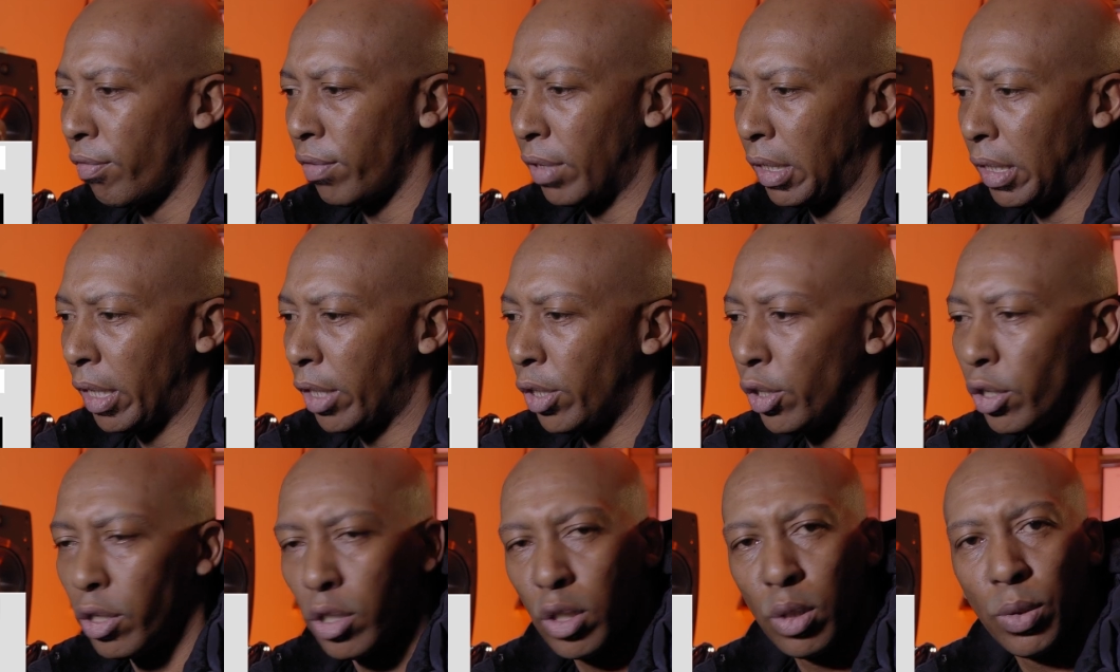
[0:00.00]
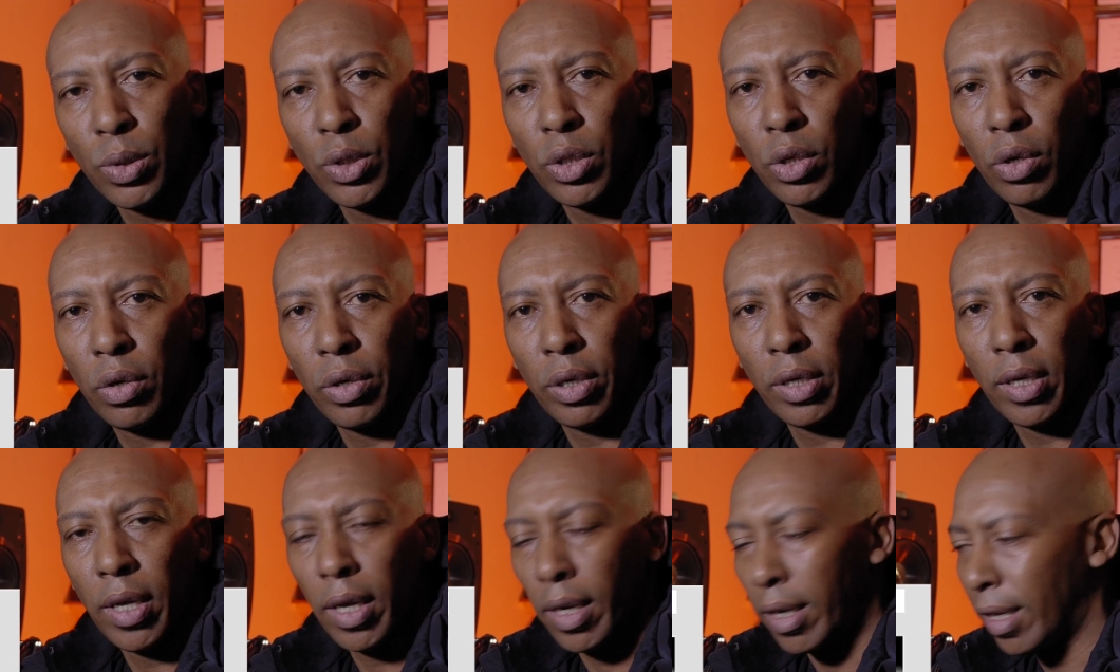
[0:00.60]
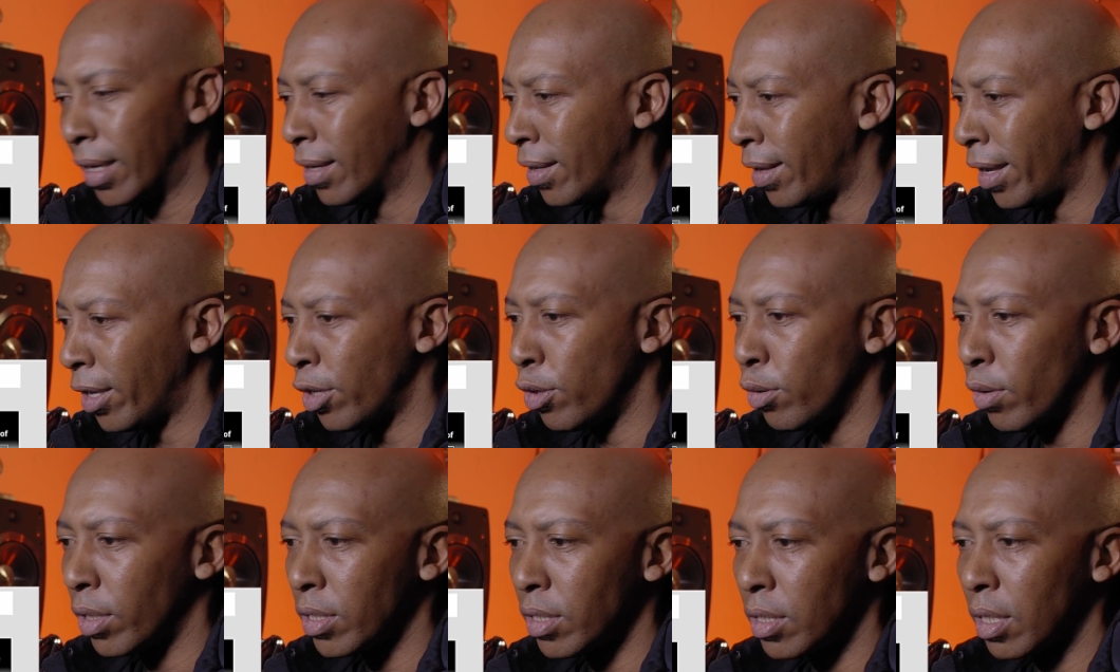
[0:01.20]
and then you can switch it on again, and then
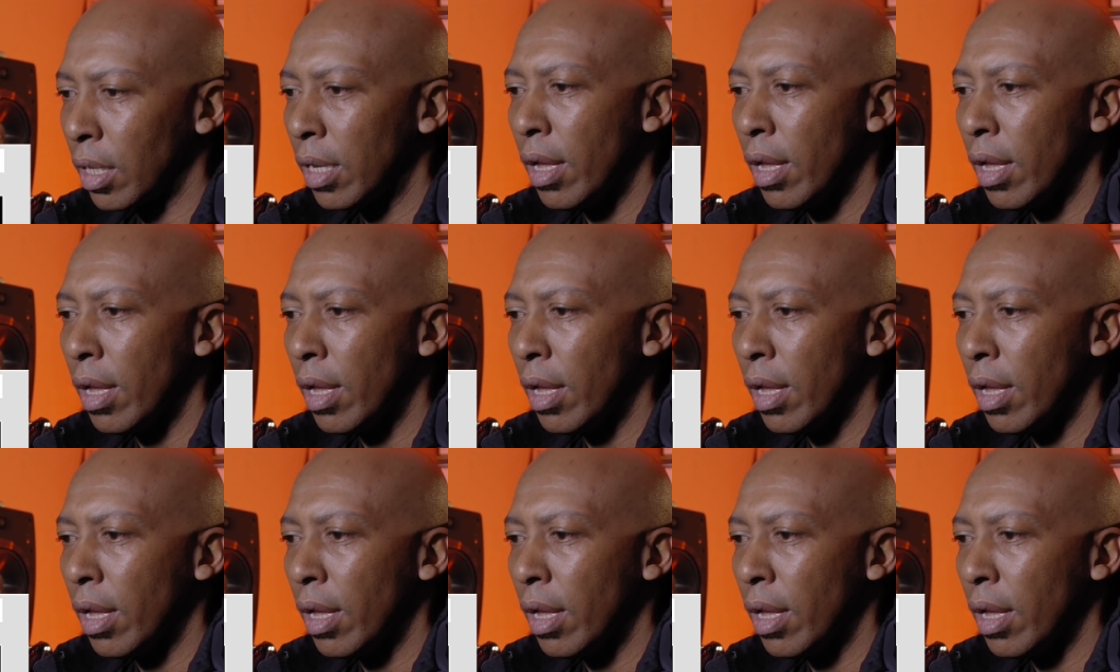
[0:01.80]
you are